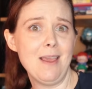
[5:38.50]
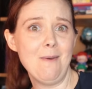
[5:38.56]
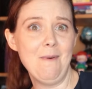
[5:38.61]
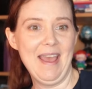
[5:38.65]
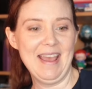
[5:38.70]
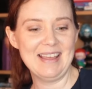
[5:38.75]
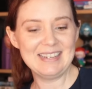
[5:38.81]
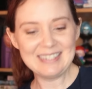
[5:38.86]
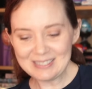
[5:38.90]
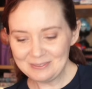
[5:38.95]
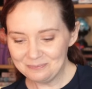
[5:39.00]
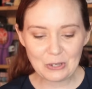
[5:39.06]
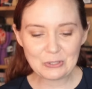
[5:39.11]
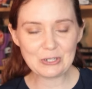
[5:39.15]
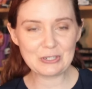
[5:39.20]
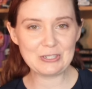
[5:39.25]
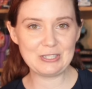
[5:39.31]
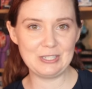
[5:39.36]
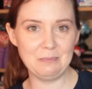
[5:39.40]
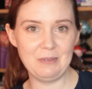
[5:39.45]
anyways,
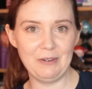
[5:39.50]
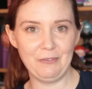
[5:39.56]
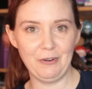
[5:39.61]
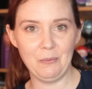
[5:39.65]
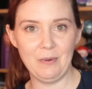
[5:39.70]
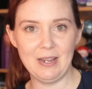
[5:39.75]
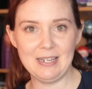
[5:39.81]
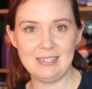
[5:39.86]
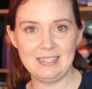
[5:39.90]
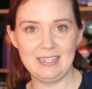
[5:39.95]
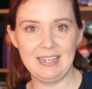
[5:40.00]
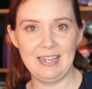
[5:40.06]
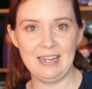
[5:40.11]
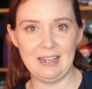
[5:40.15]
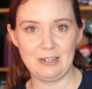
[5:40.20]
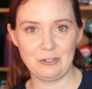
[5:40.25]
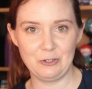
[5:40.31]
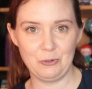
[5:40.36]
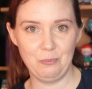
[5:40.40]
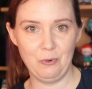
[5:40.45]
those are some different ways to
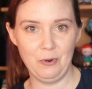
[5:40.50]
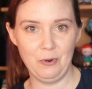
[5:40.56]
get extra